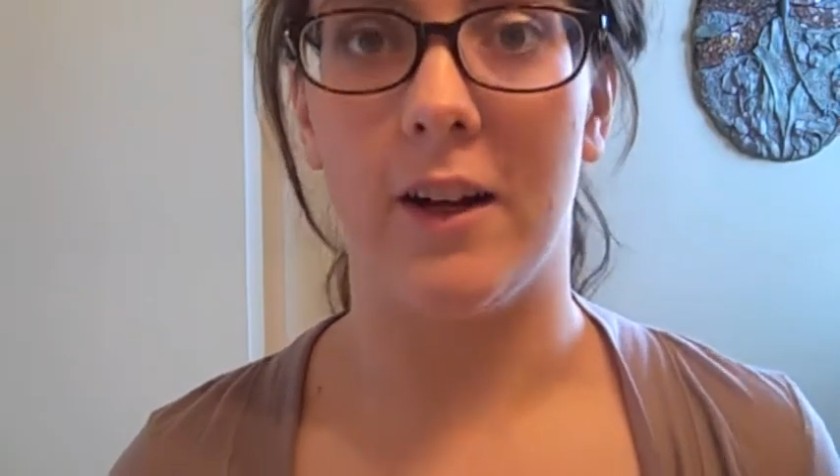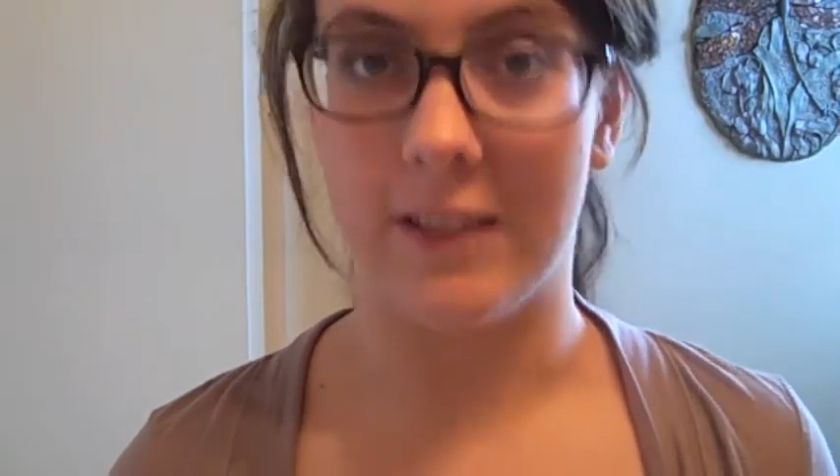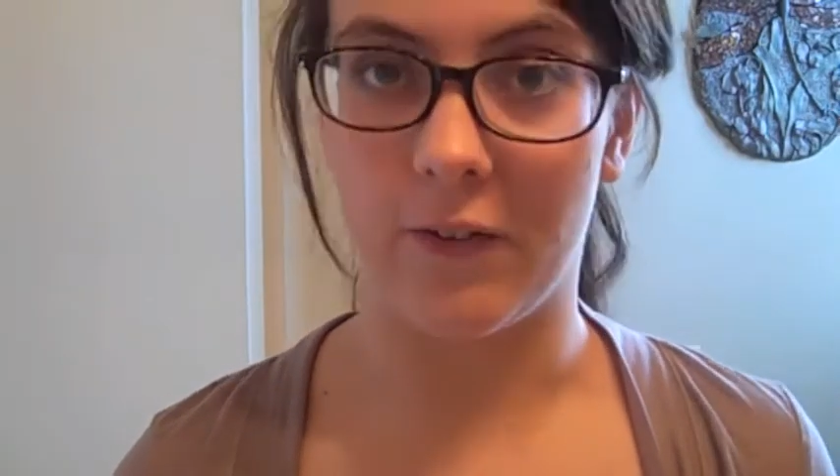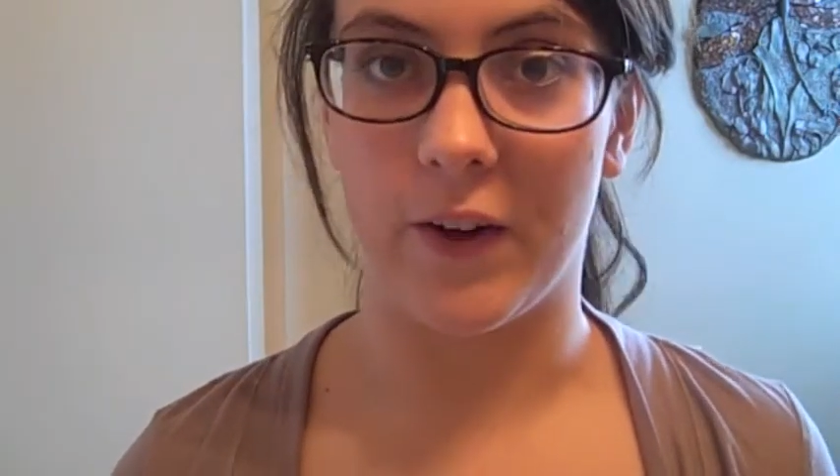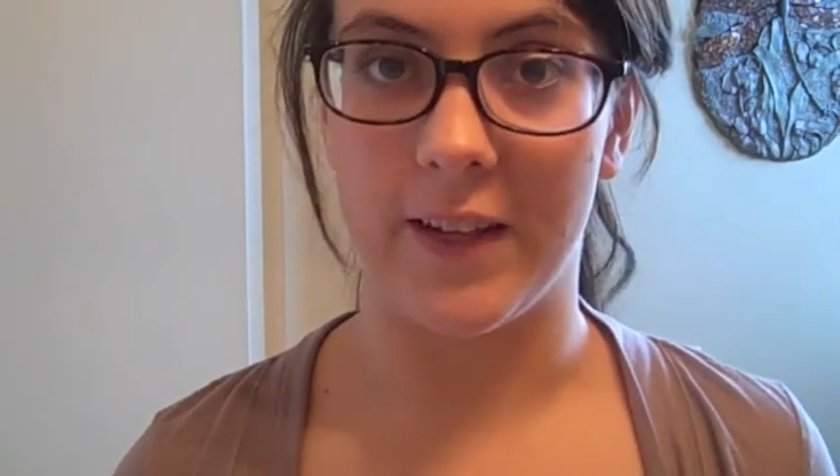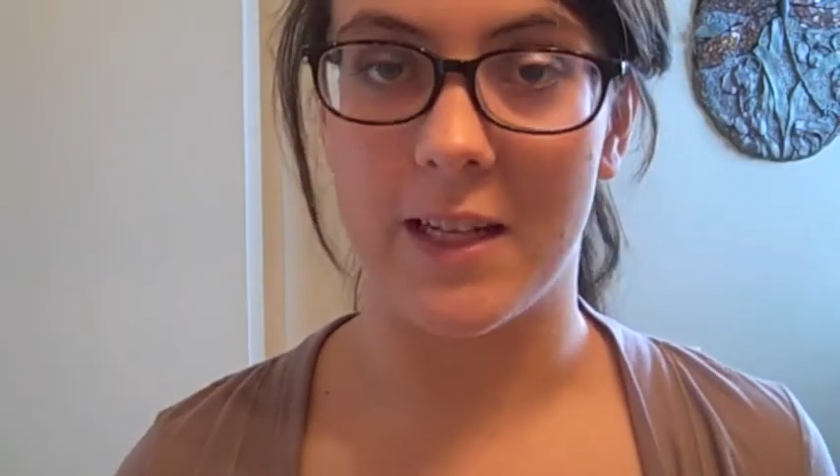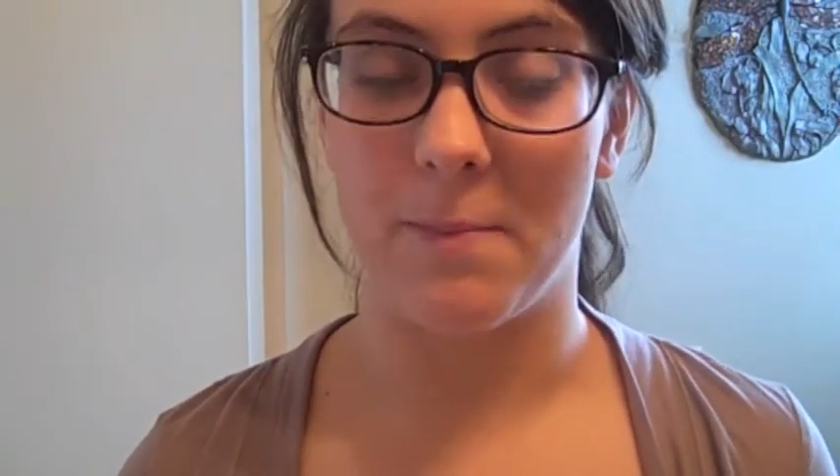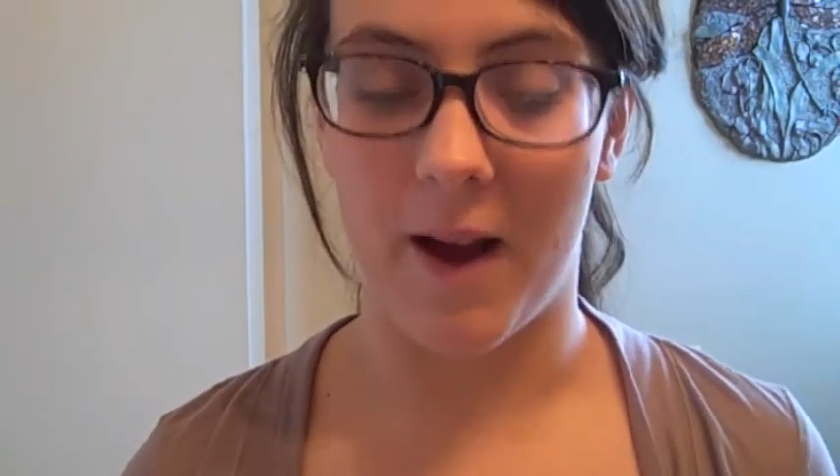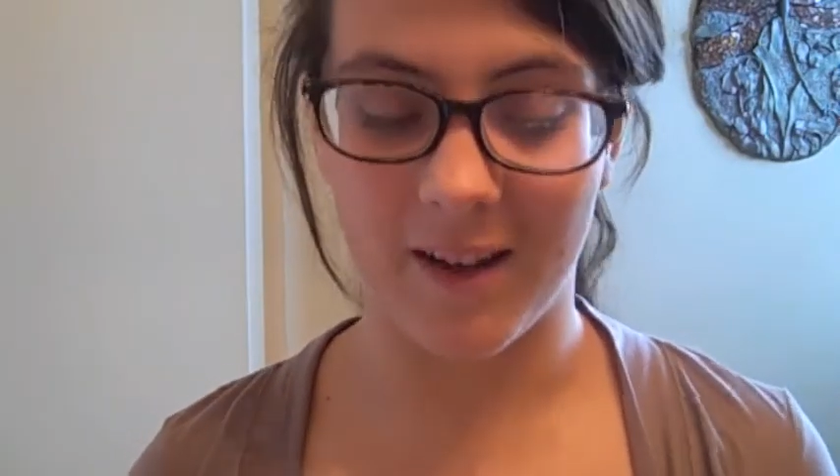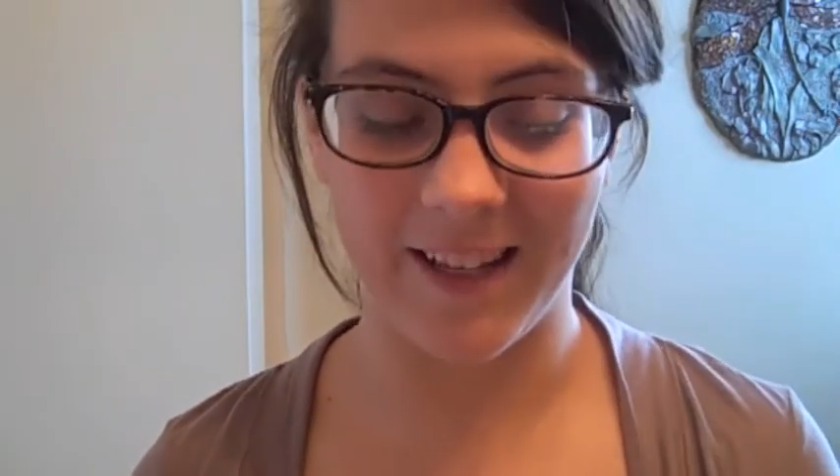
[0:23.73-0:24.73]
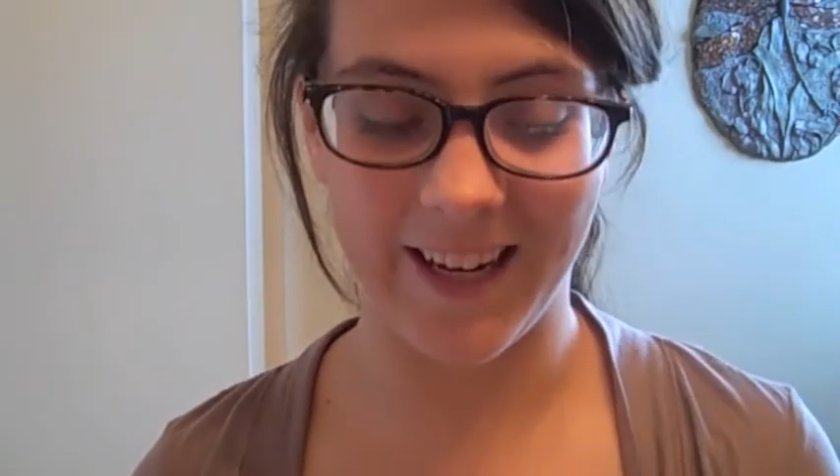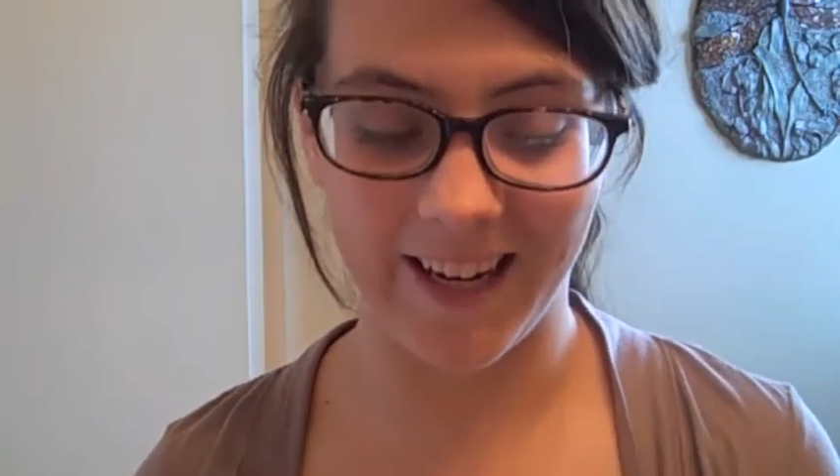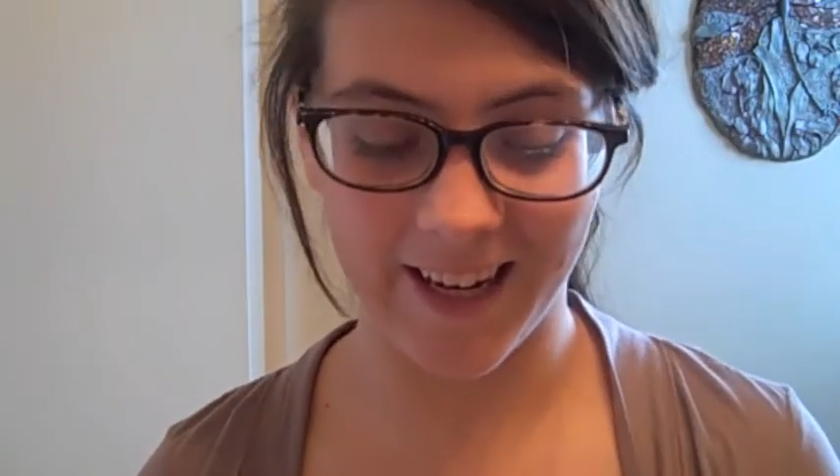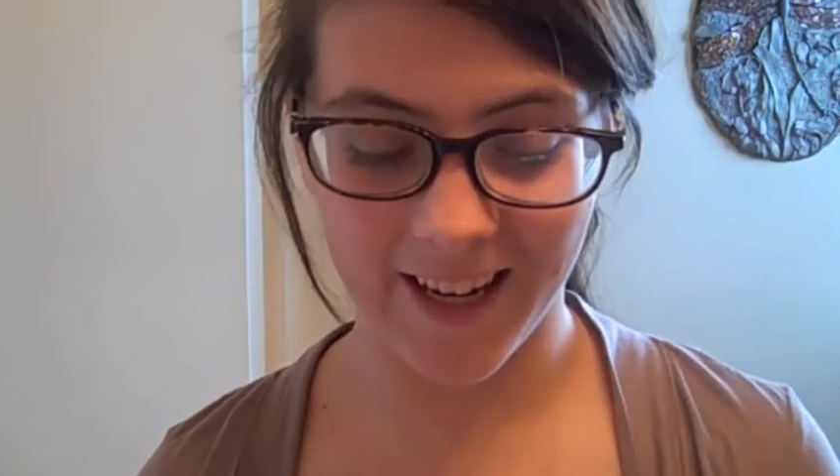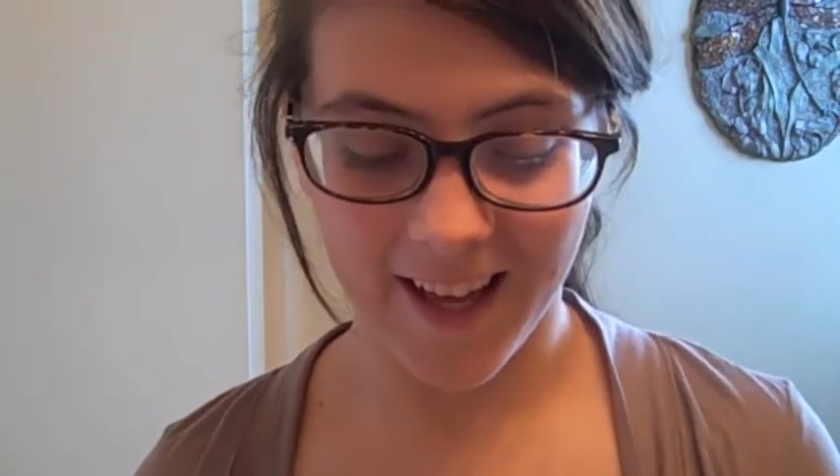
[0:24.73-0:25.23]
different than spot
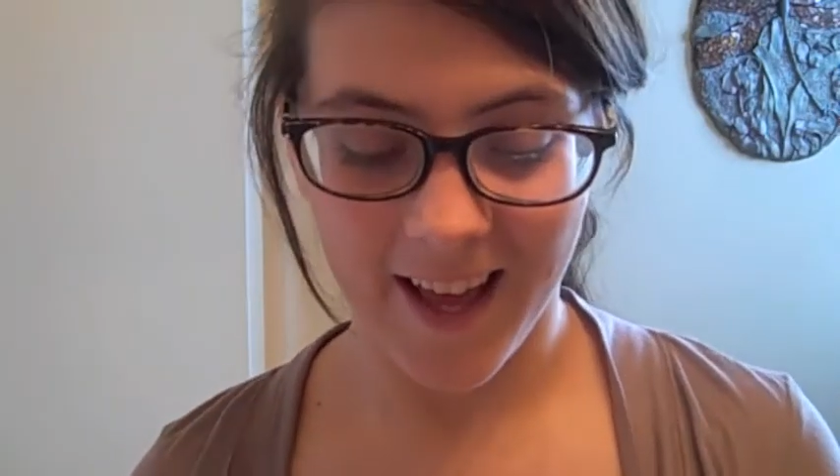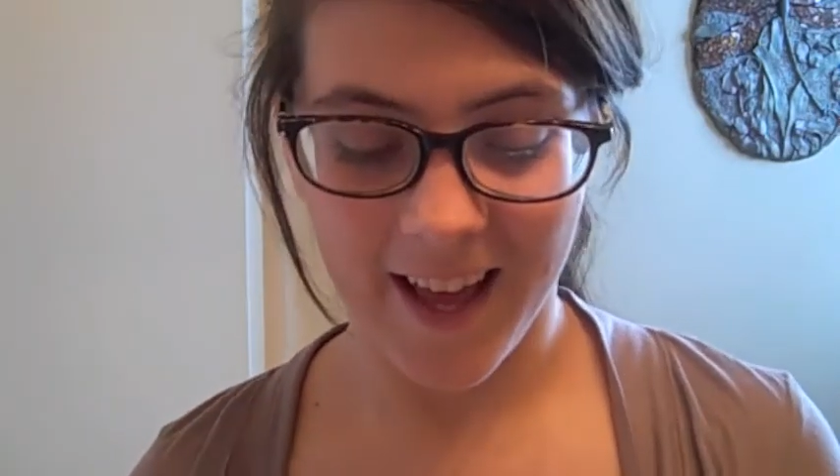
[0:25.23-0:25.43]
cleaning,